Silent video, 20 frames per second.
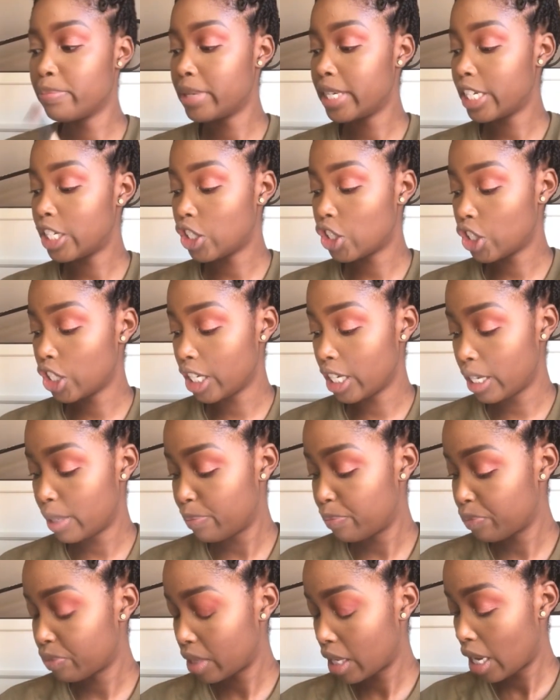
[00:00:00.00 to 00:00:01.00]
peachy,
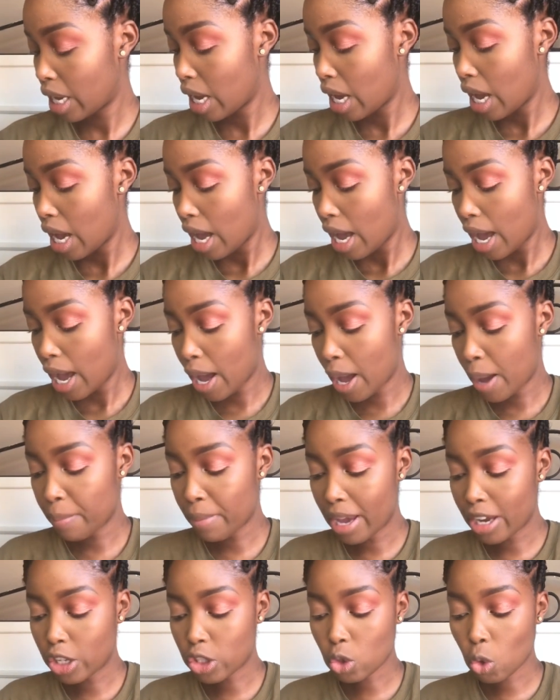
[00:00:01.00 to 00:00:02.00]

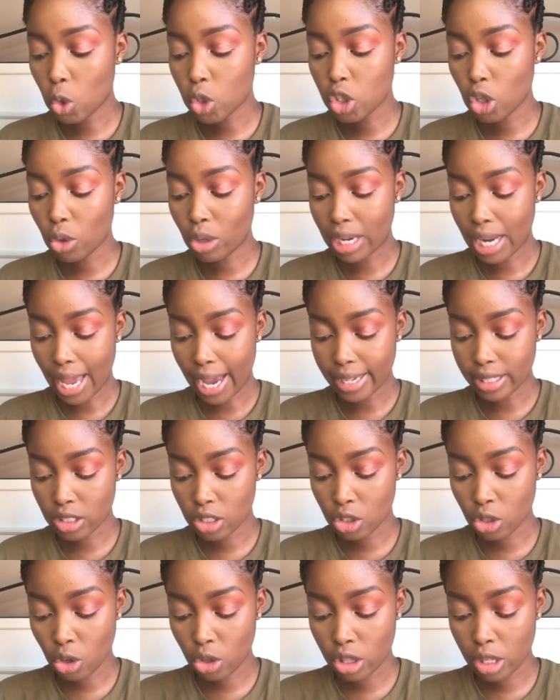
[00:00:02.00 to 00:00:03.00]
and it's also light.
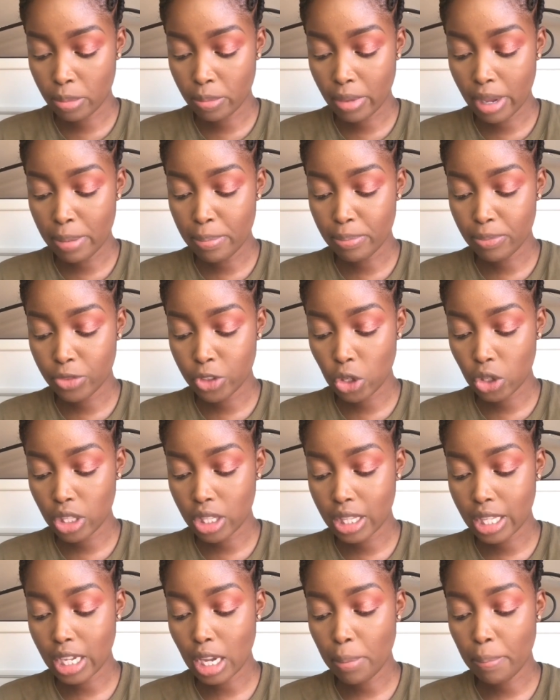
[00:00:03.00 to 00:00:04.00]
So the
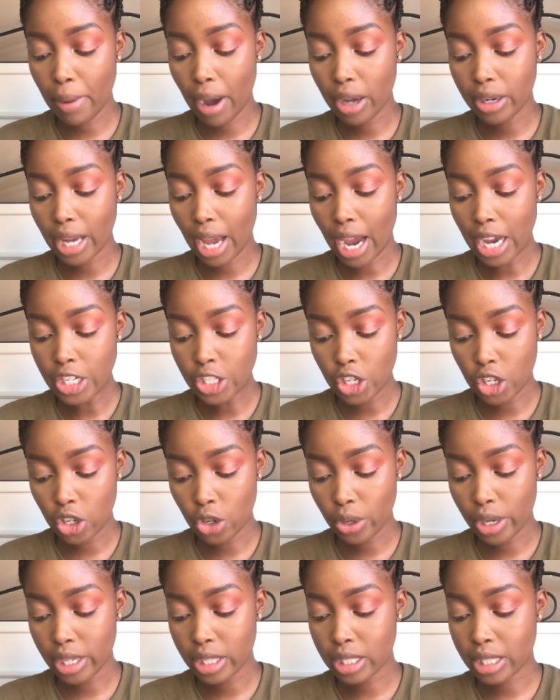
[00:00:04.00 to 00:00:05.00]
thing about eyeshadow
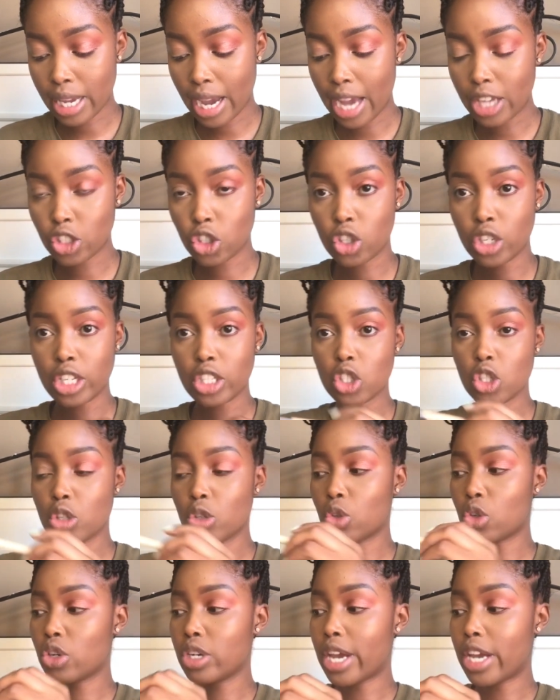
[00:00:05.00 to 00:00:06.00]
is, guys, you need to
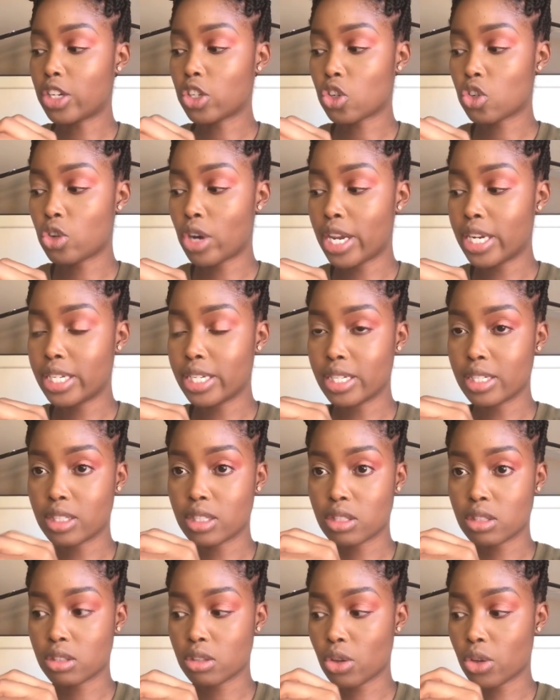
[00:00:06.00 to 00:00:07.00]
create
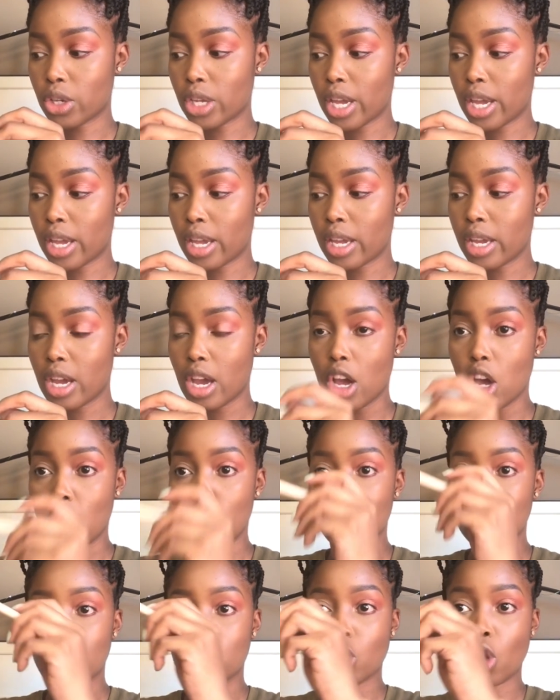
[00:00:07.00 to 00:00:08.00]
gradients. Okay,
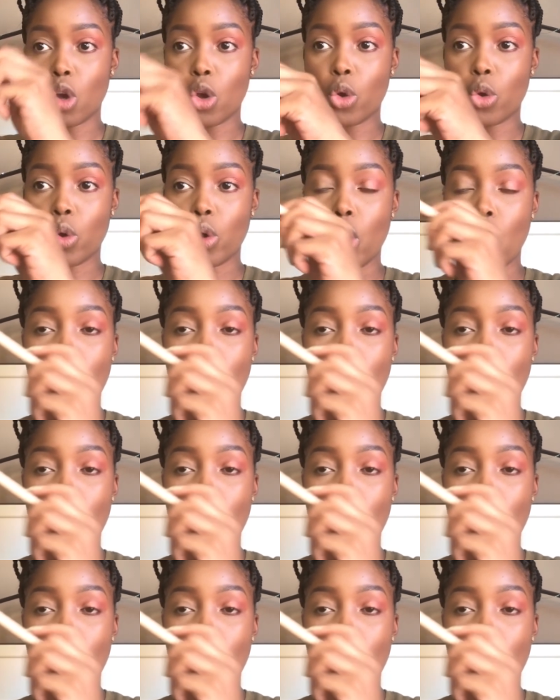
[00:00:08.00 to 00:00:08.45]
so